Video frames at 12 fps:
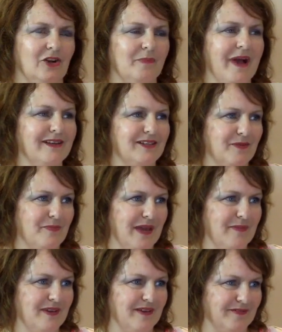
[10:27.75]
back to the
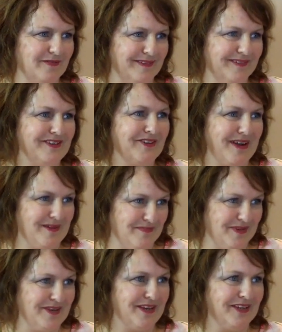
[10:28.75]
baby, at
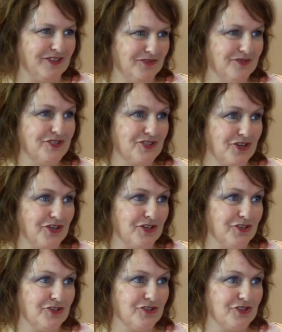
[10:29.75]
midnight, you were starting
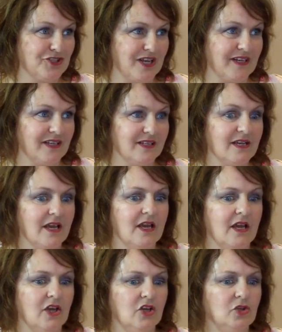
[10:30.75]
your studies.
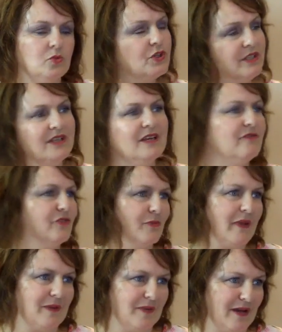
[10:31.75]
You wouldn't give your
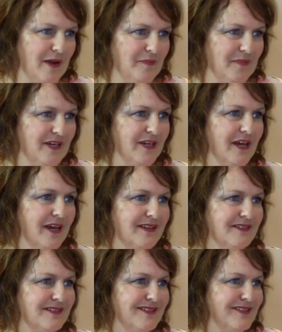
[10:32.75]
baby up
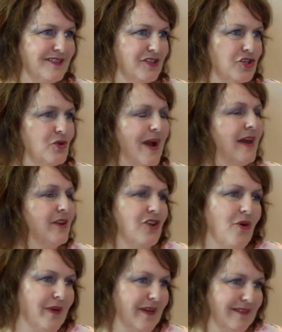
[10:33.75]
because you had a
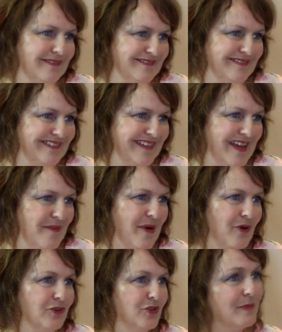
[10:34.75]
knowing
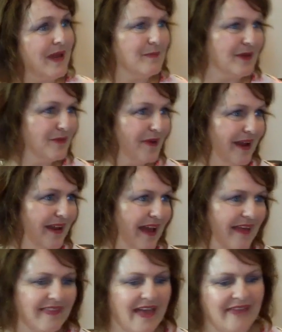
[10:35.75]
about your baby, right?
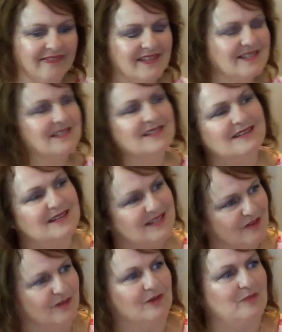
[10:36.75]
And this is a
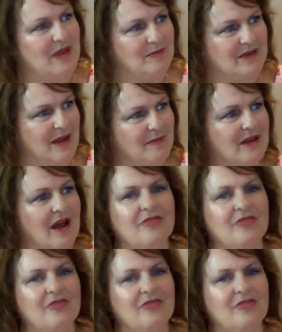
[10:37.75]
different baby. I mean,